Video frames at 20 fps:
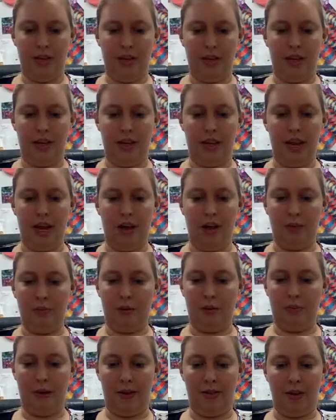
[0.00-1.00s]
He held me
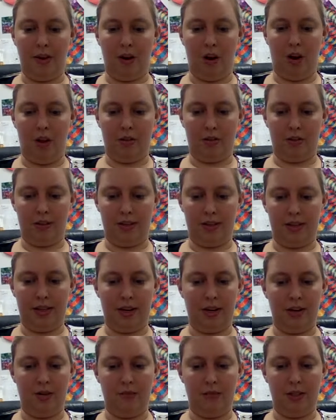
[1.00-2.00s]
by the collar and
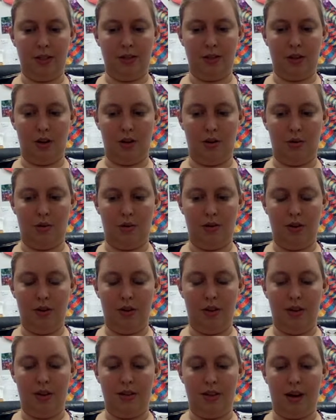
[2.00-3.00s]
stared at me so
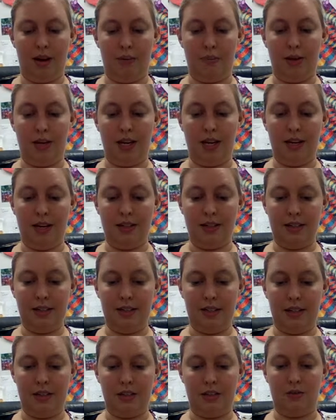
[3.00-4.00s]
that I began to
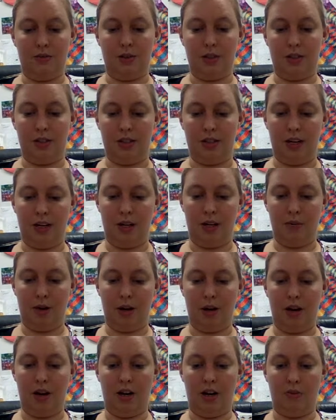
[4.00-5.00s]
think his first idea
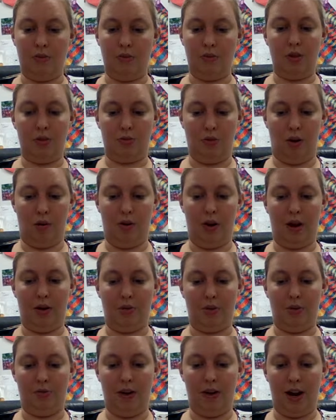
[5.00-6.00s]
about cutting my throat had
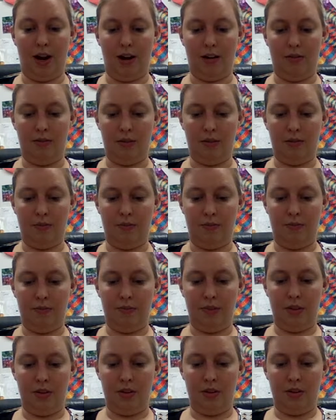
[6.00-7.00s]
revived.
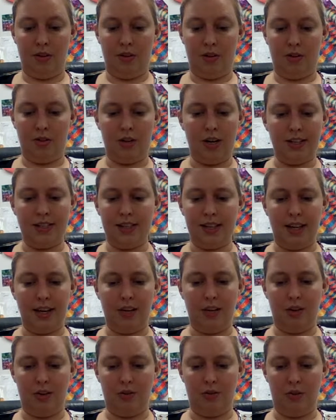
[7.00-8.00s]
"Dressed like
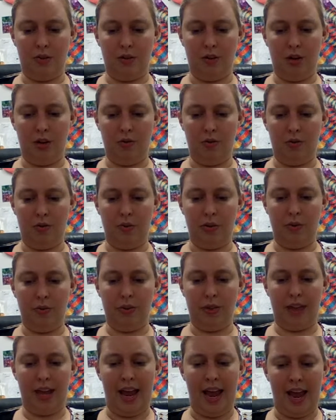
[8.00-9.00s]
you know, only
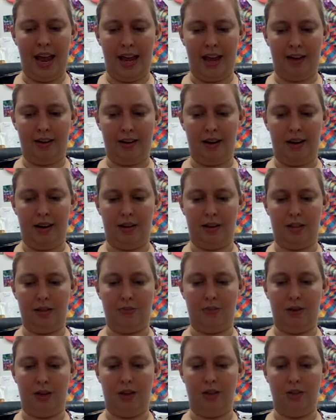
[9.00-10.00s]
with a hat," I
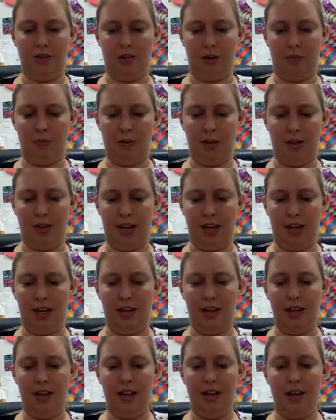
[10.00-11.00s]
explained, trembling,
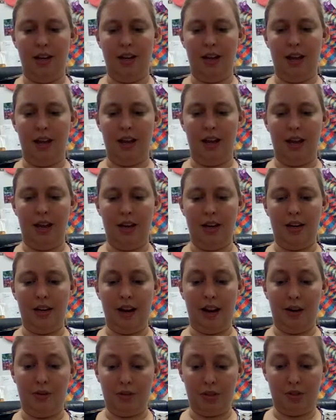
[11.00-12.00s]
and
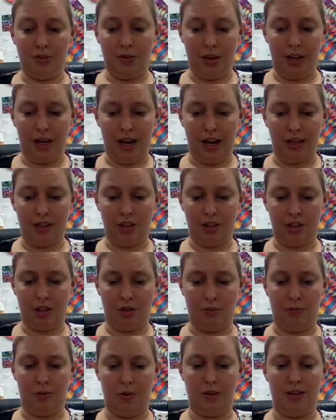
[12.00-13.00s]
I was very anxious
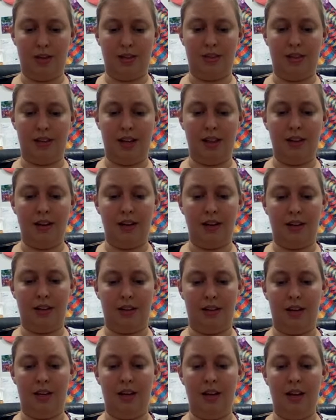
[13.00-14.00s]
to put this
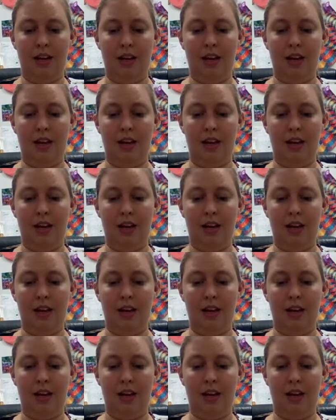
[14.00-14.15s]
delicately,